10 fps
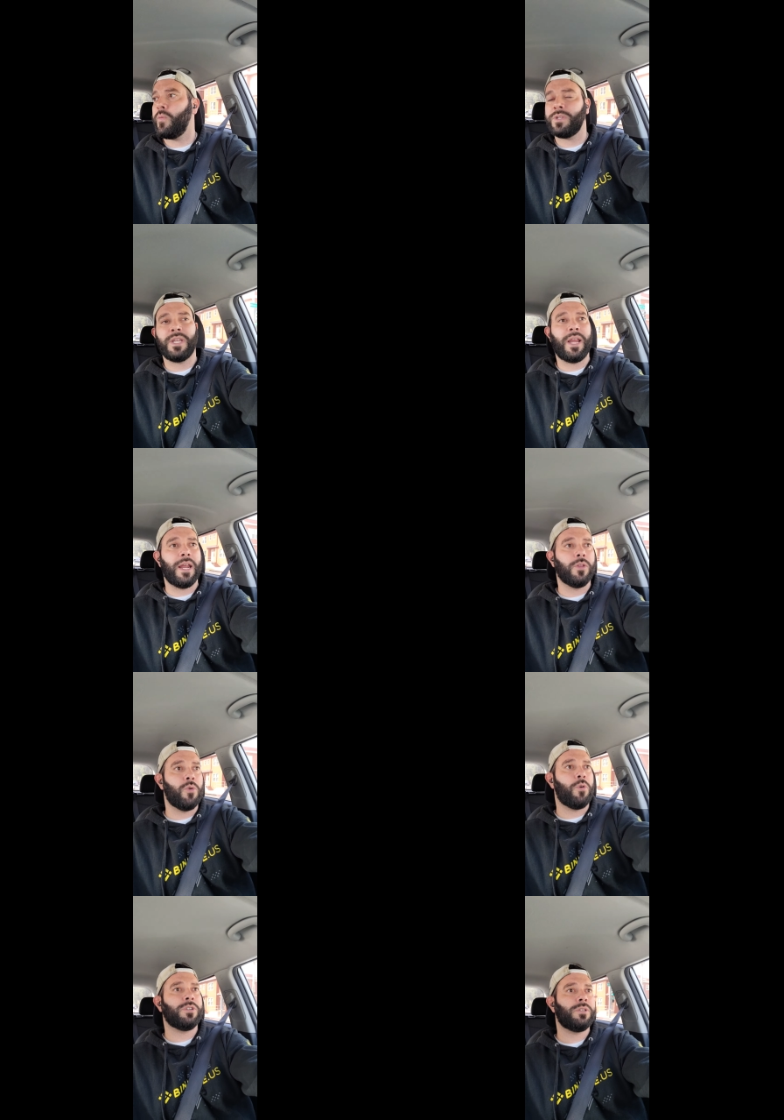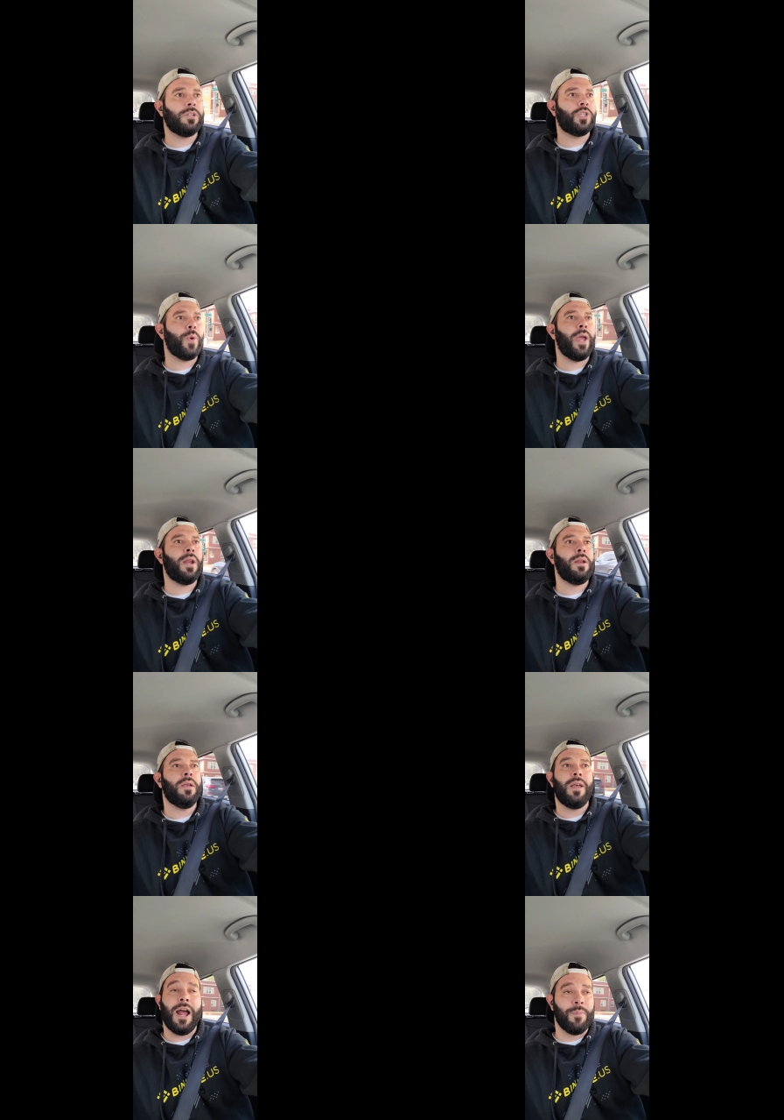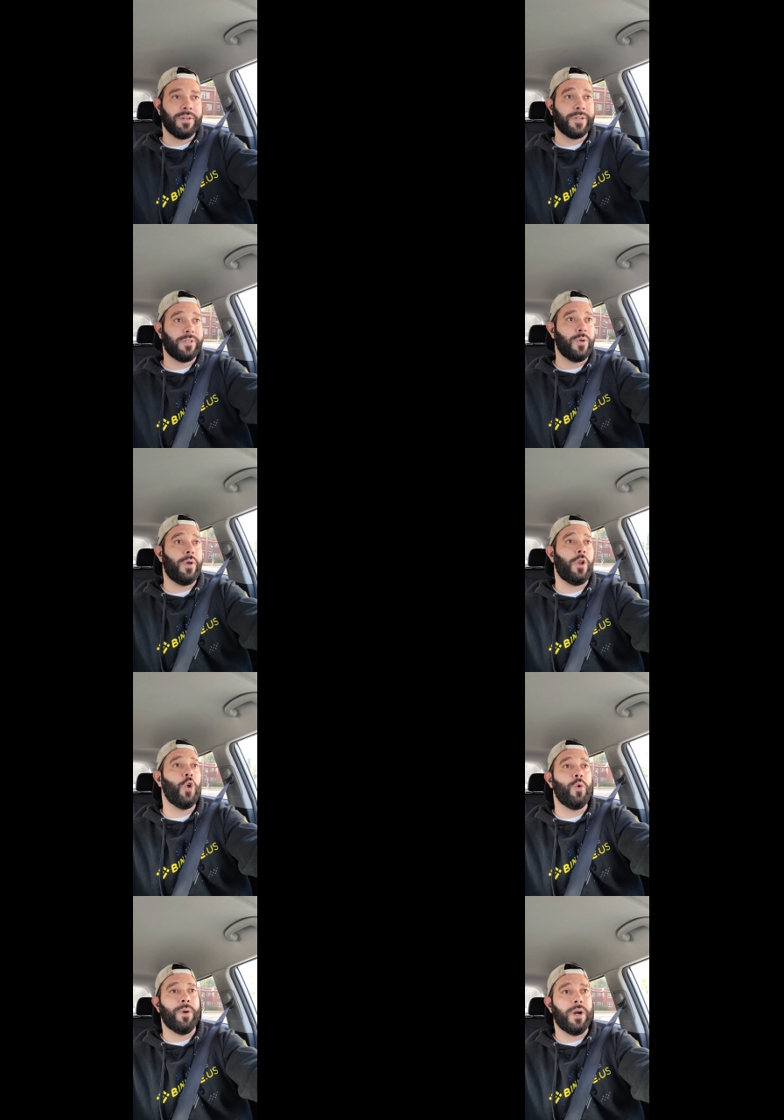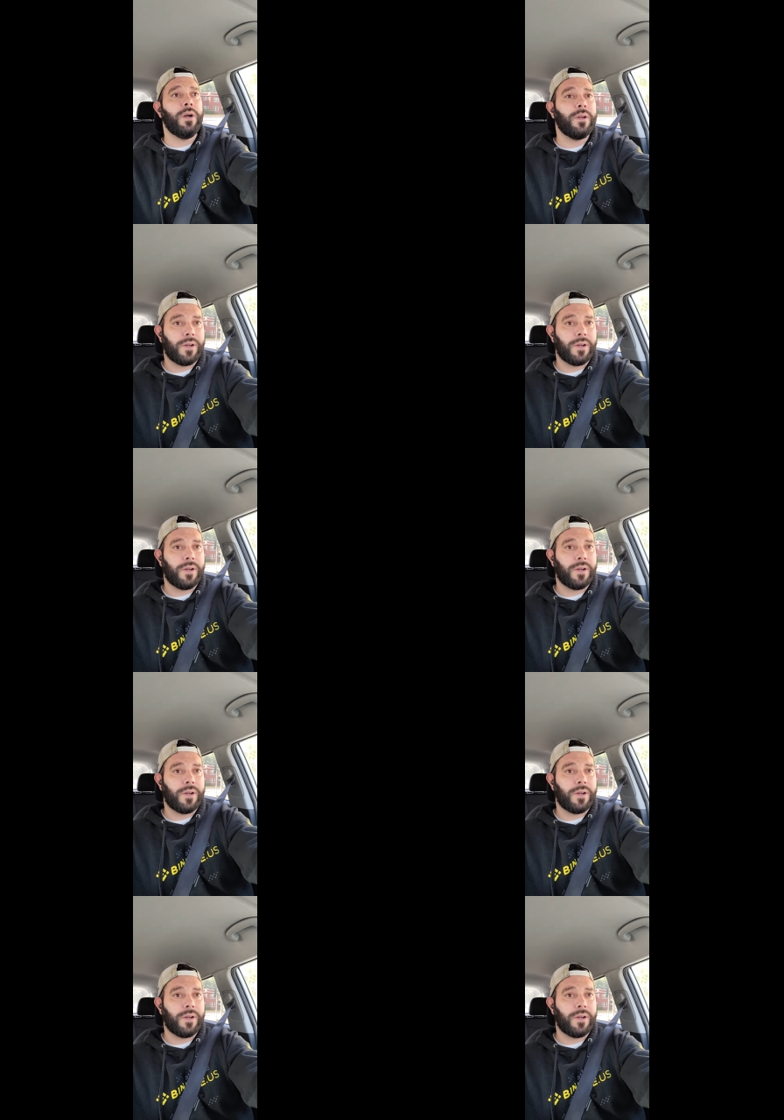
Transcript: once I get a little more situated. I'm also doing Uber